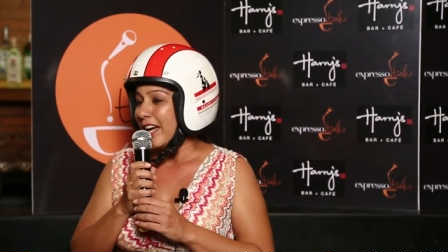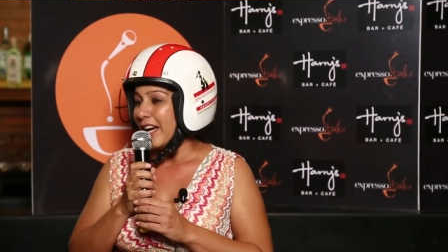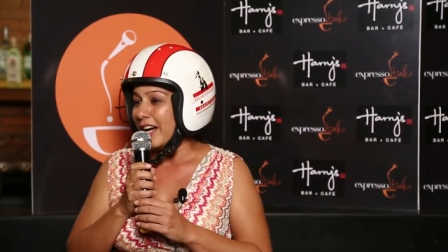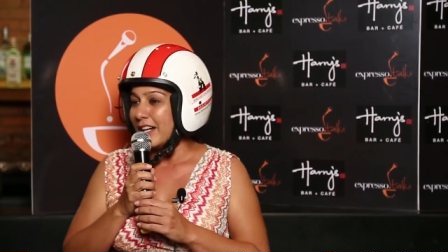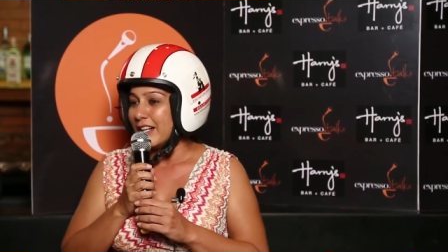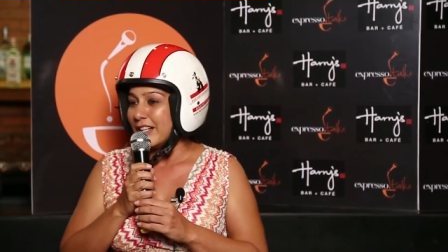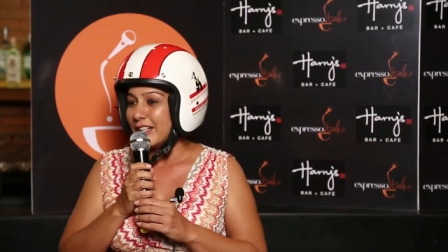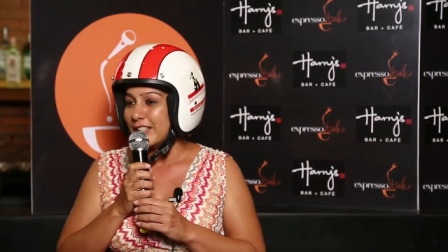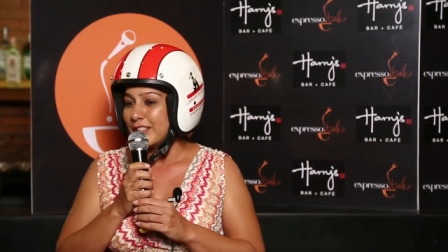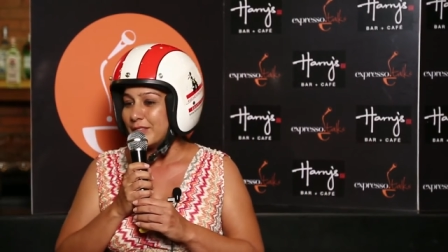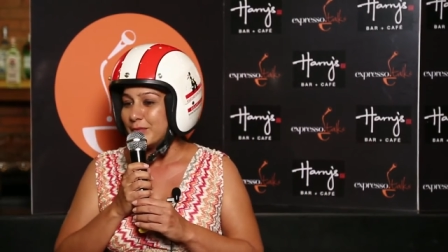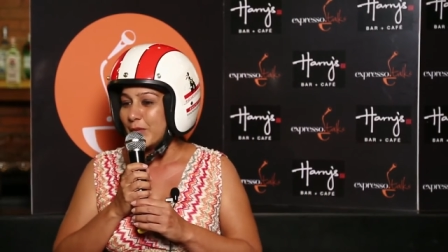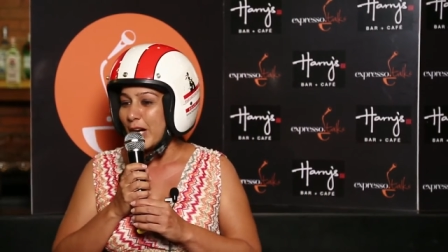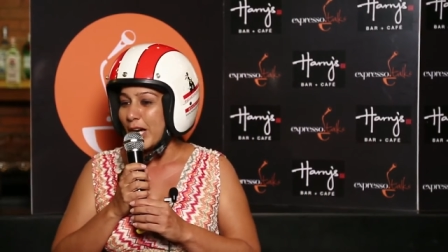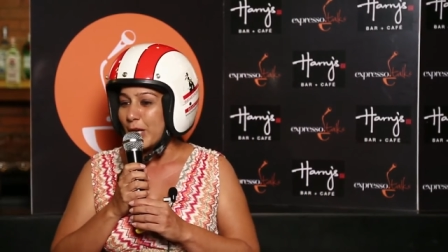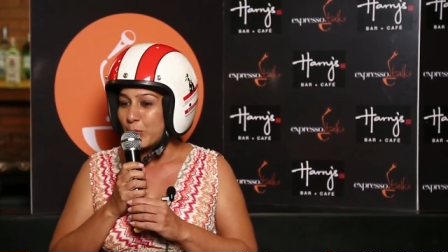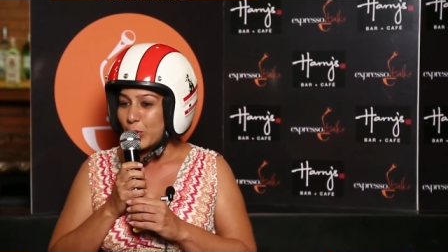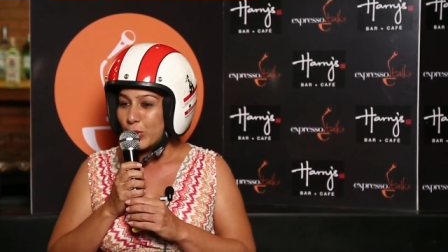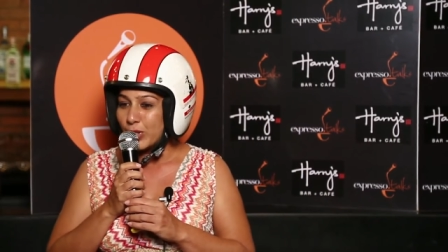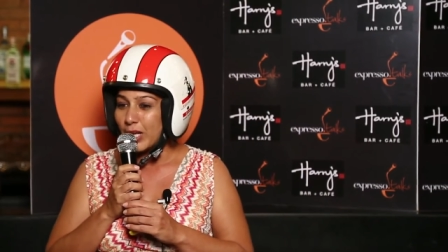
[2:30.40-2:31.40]
Um,
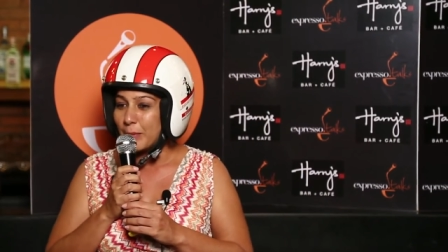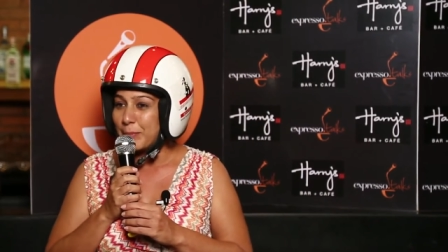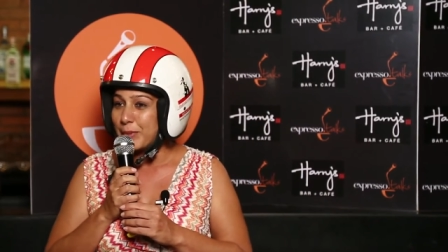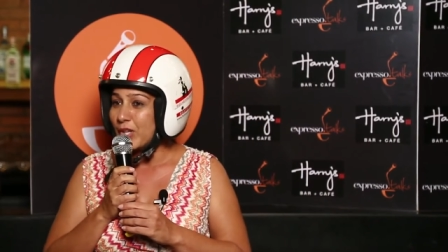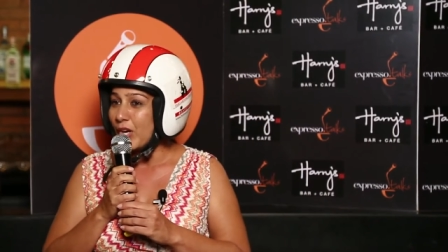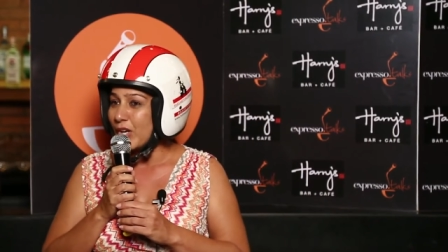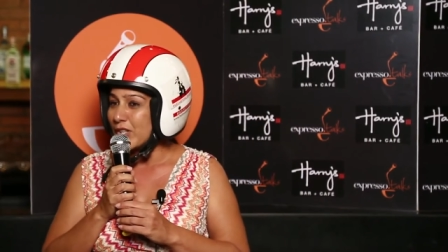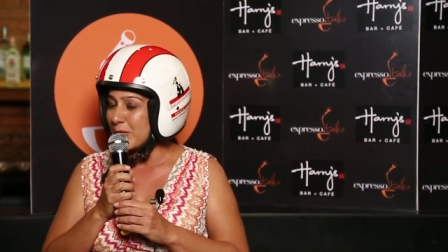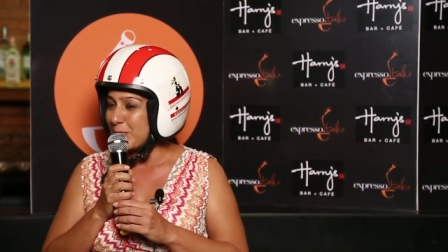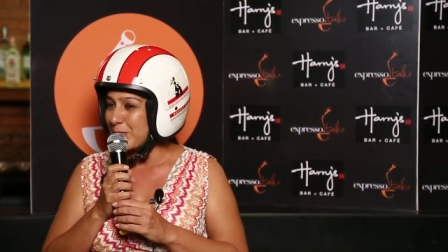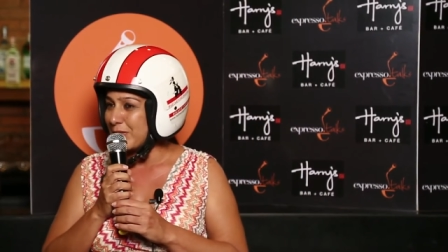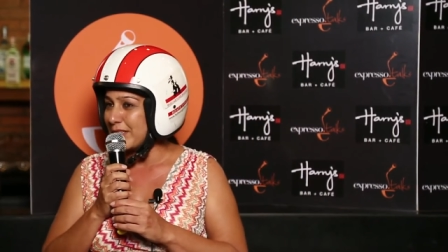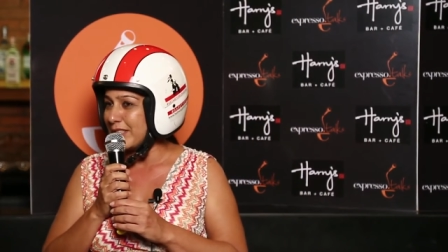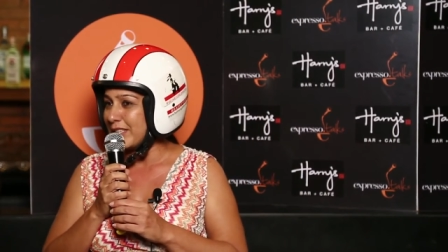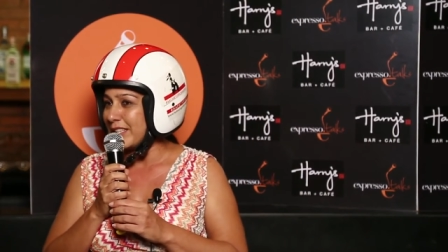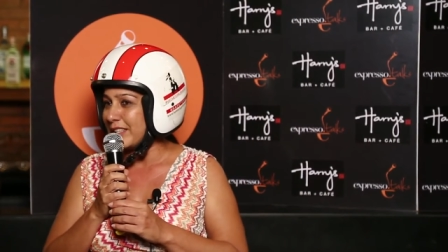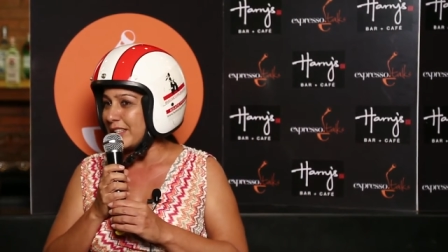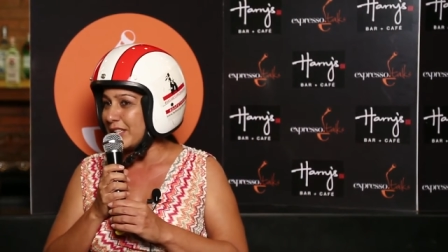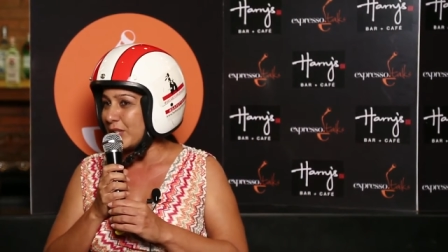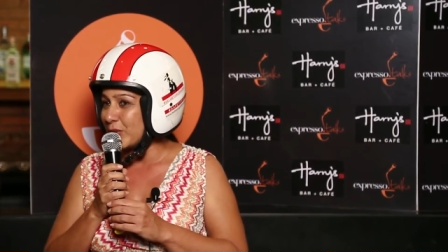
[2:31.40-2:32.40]
I woke up in
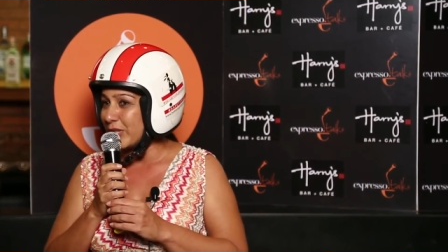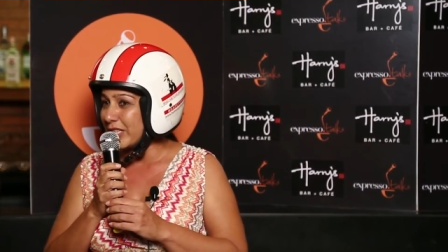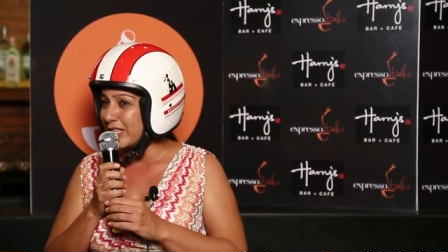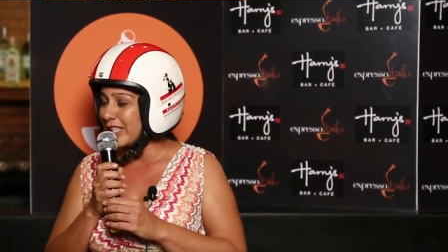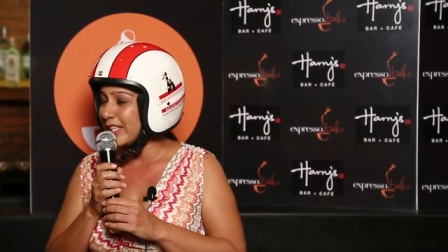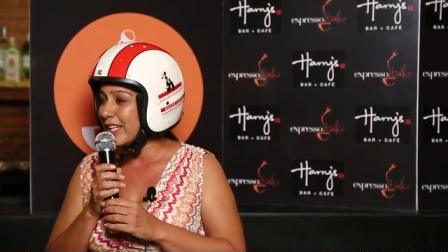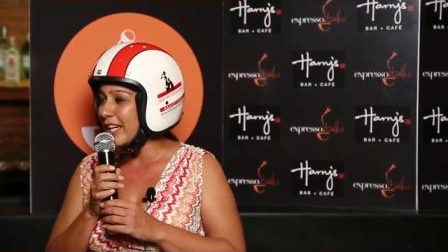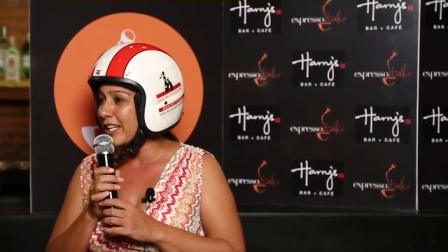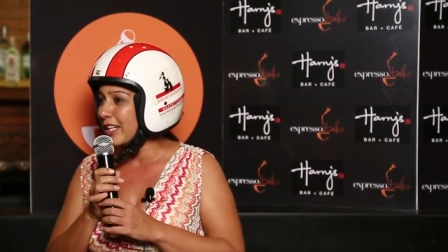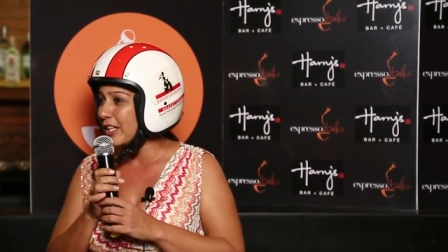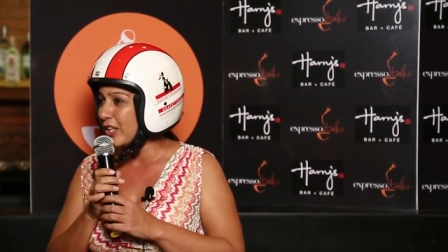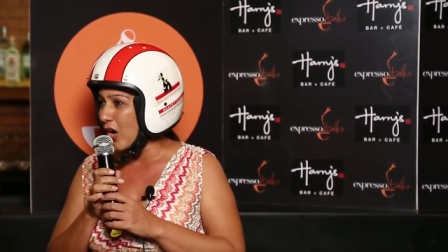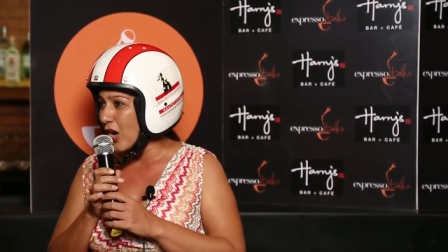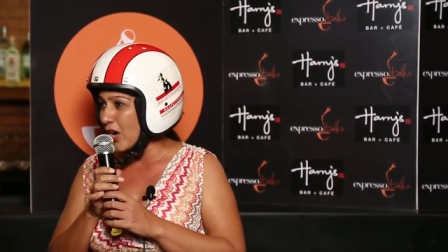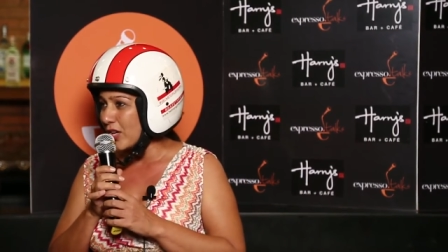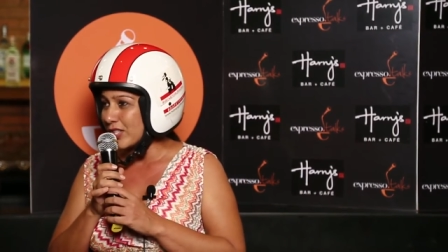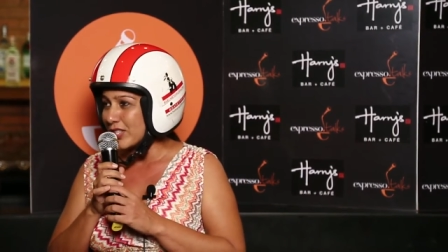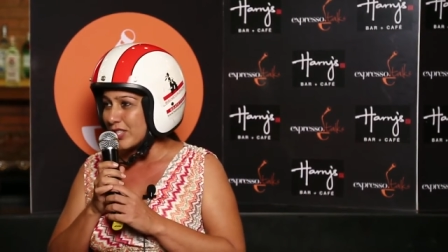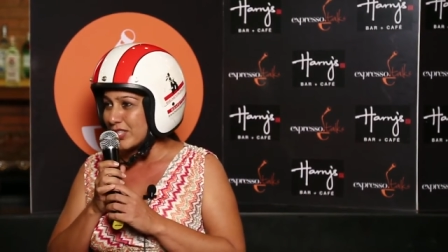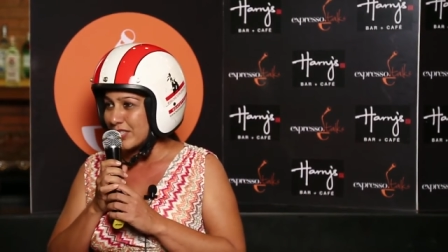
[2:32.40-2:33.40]
hospital and the only thing I had
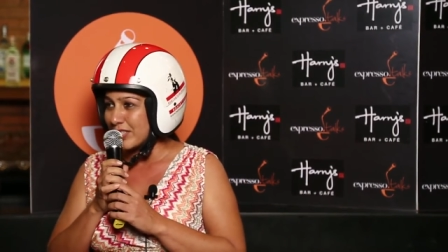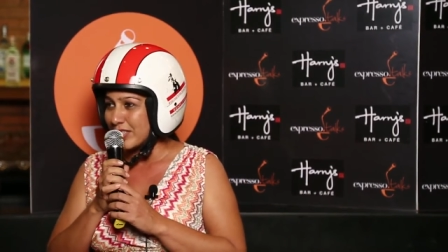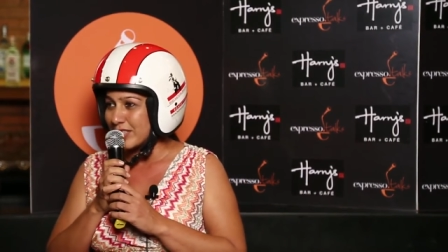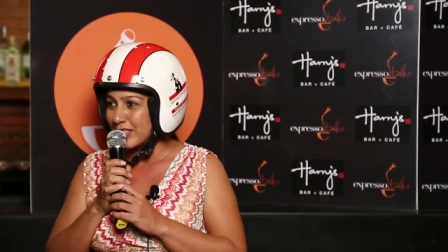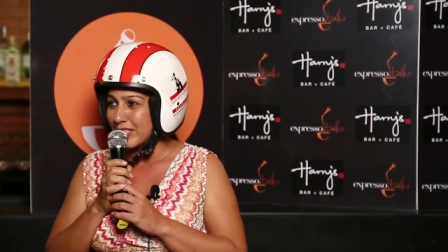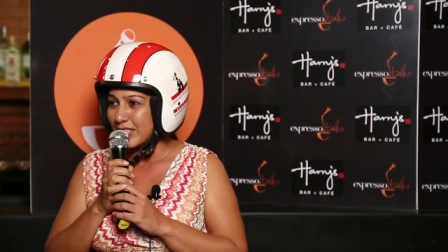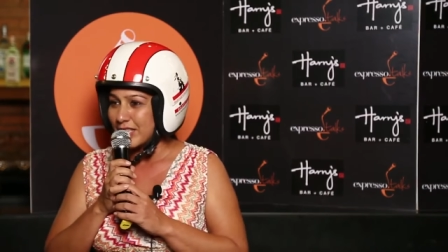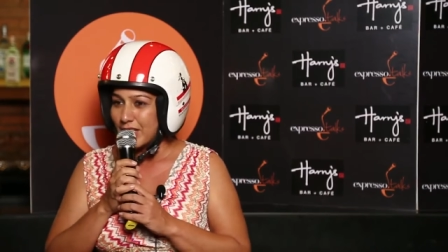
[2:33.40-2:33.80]
lost